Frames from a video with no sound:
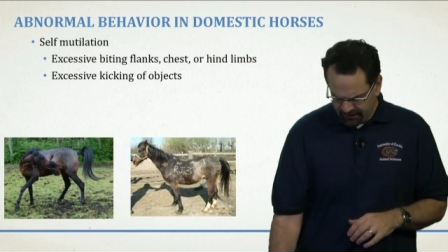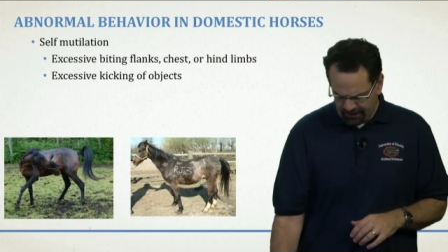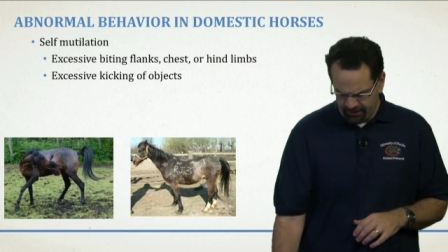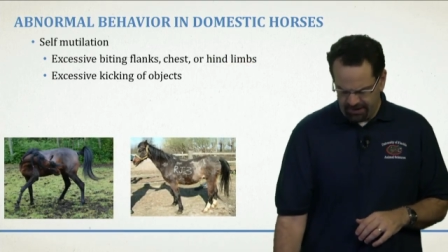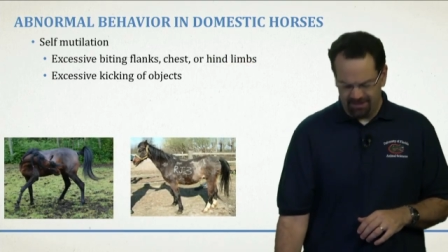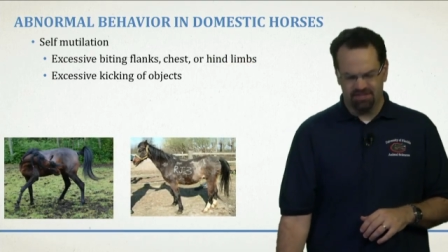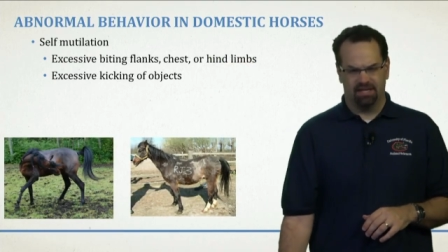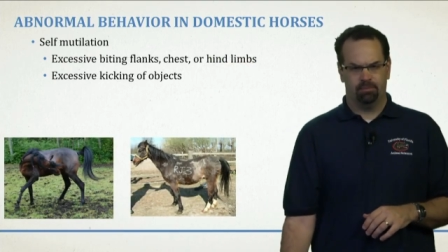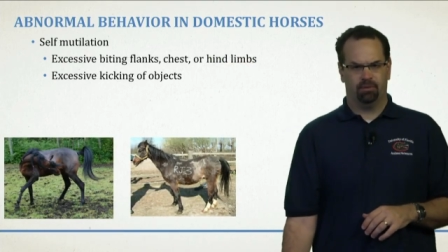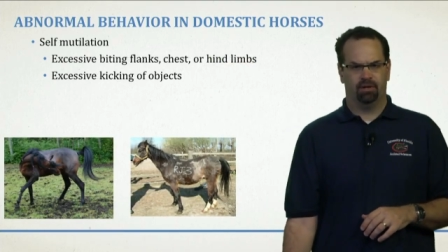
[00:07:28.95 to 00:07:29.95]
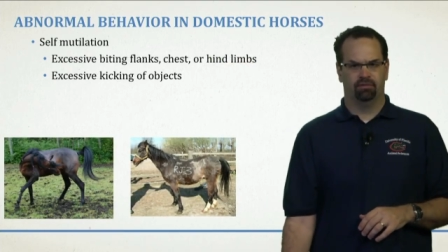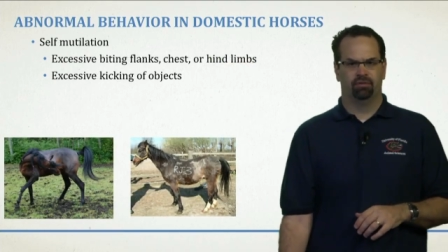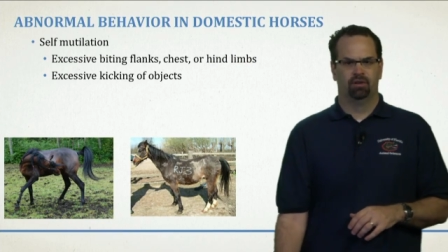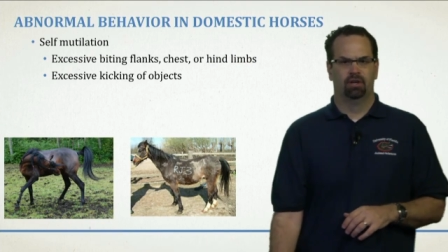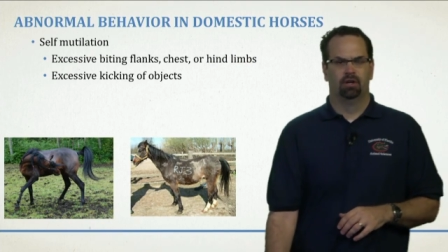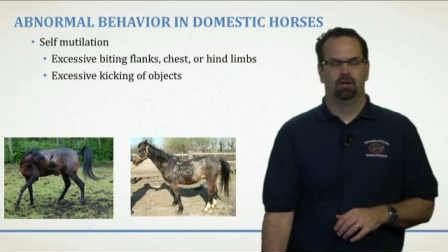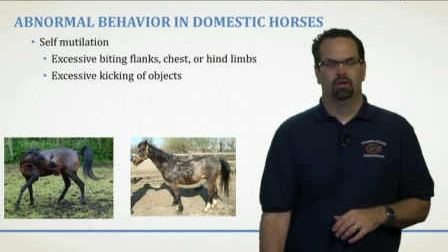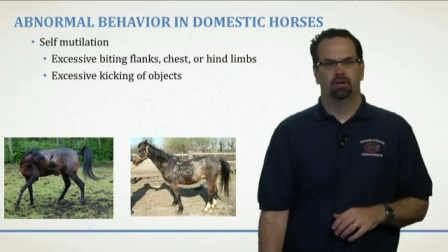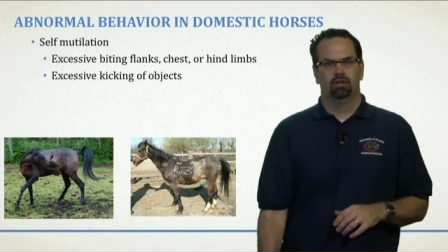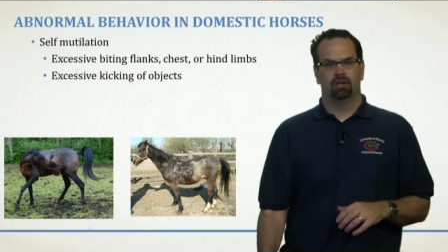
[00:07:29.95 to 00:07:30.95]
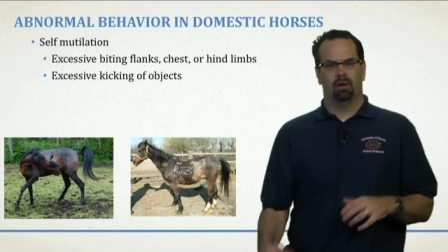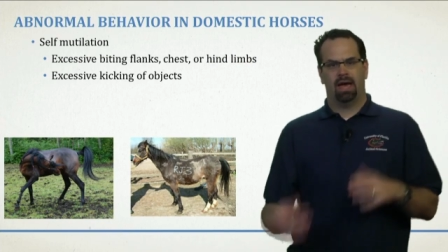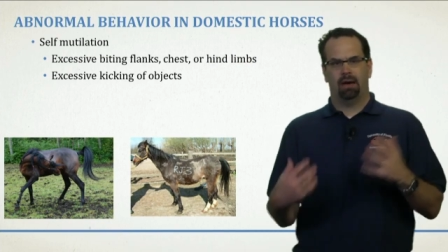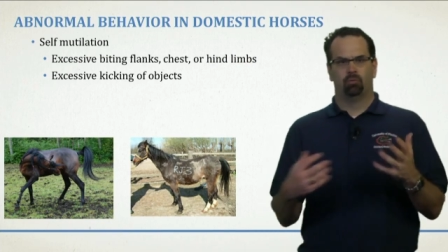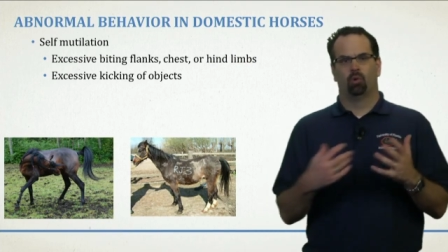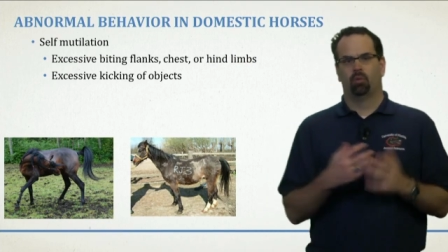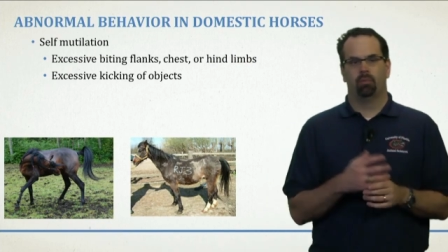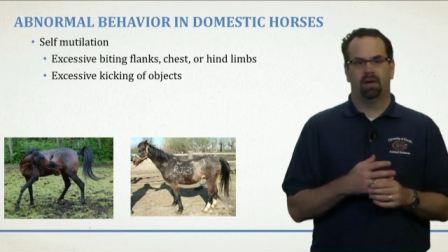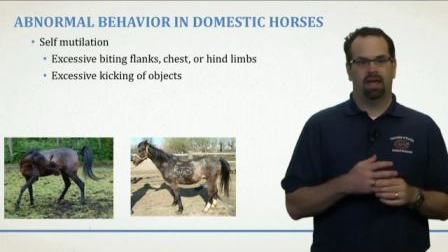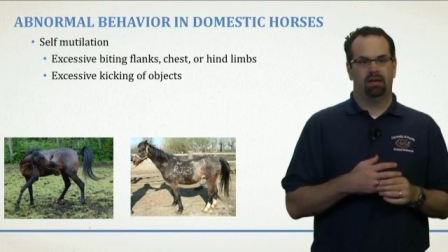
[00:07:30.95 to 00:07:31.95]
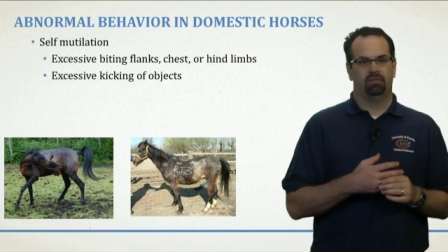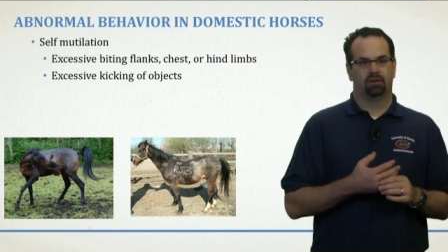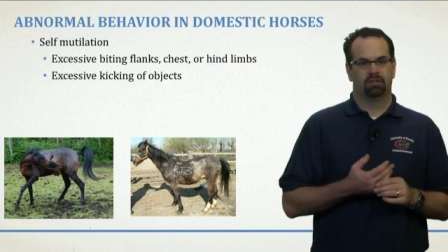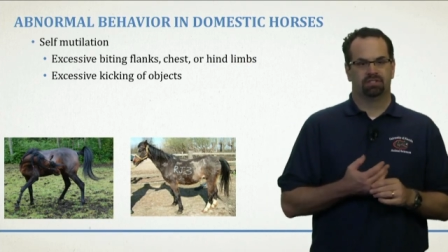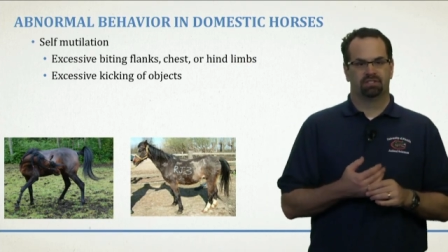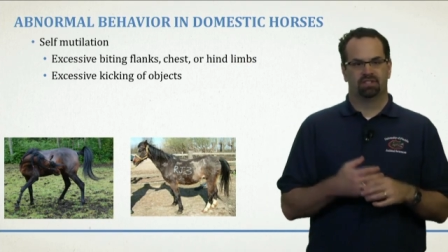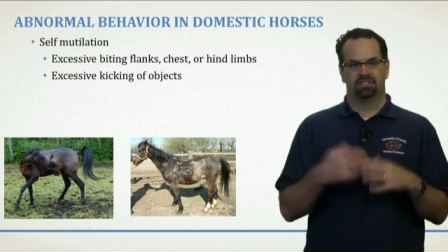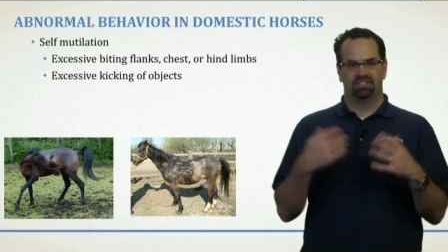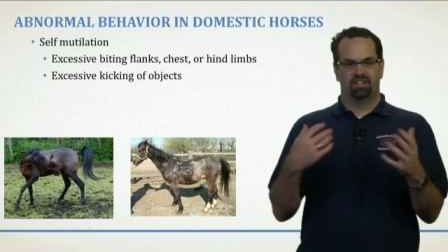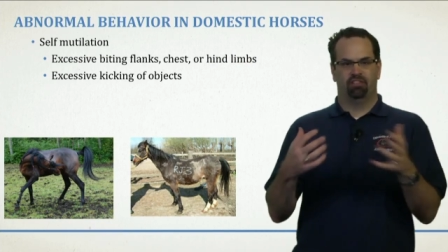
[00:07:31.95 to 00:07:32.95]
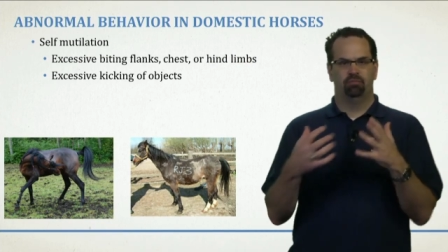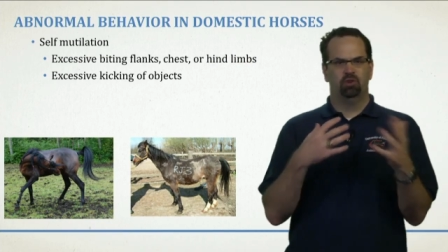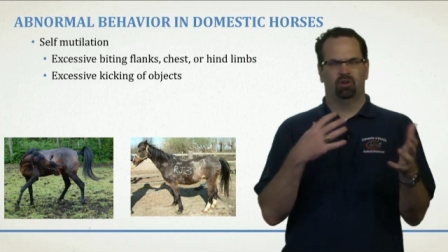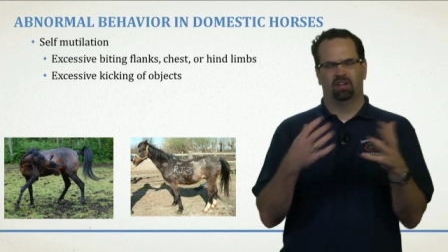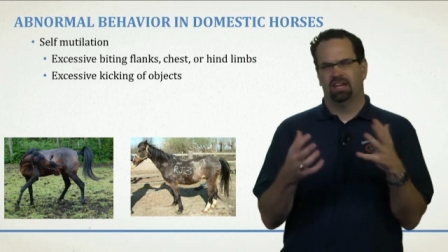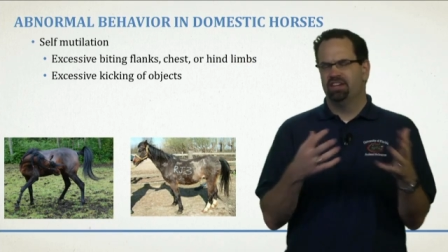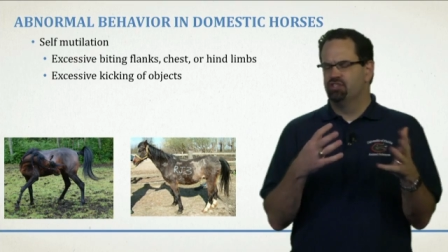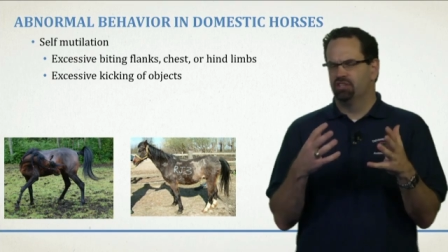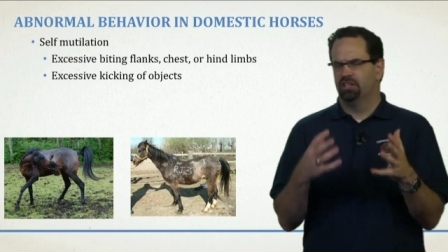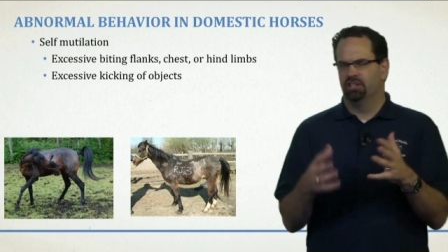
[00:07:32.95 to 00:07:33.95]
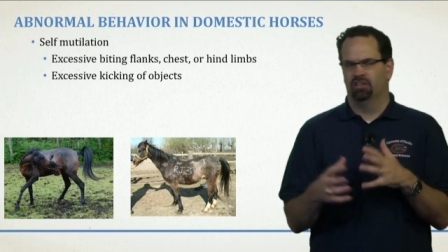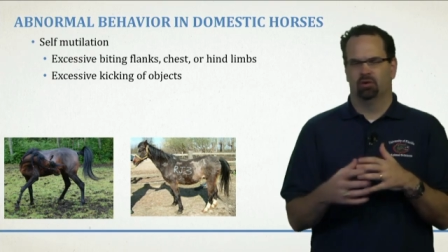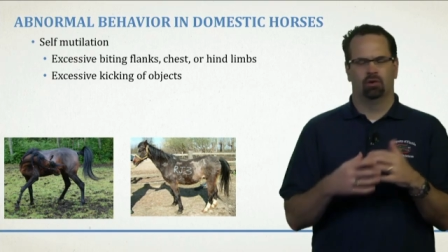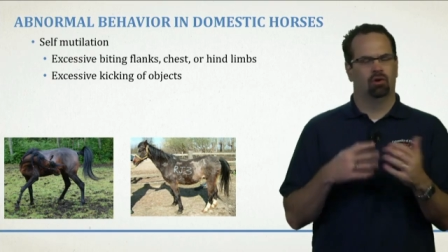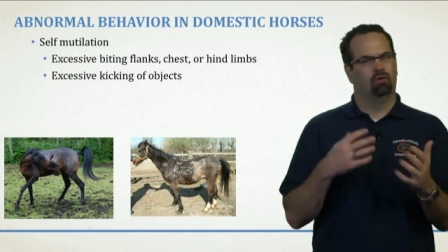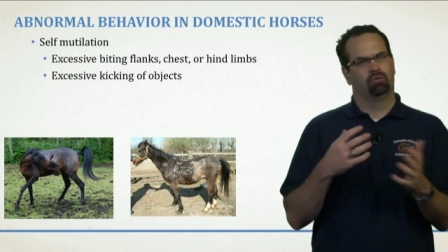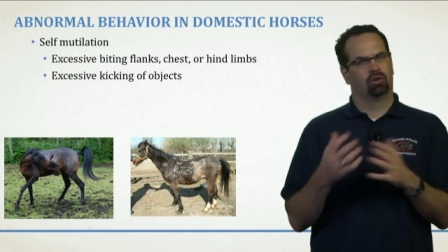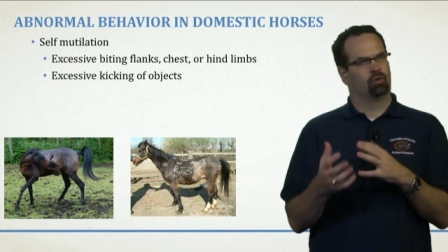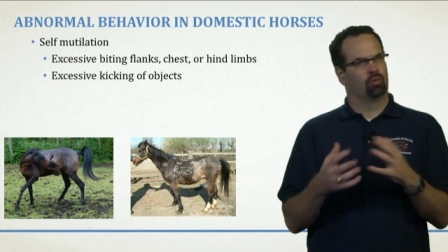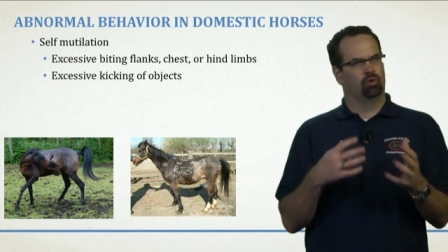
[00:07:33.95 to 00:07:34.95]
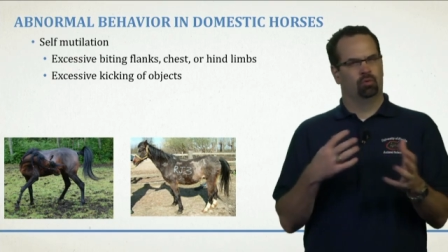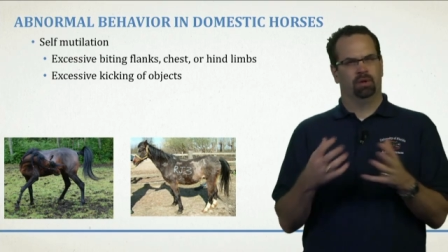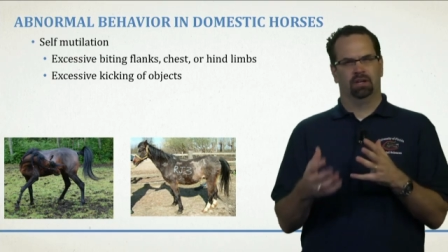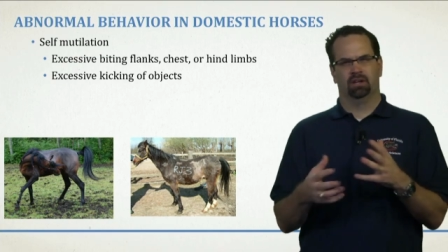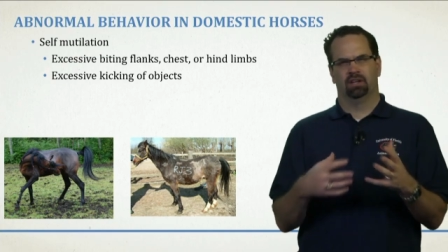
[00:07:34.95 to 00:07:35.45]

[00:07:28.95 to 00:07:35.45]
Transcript: Now the next type of abnormal behavior is self-mutilation or over-grooming,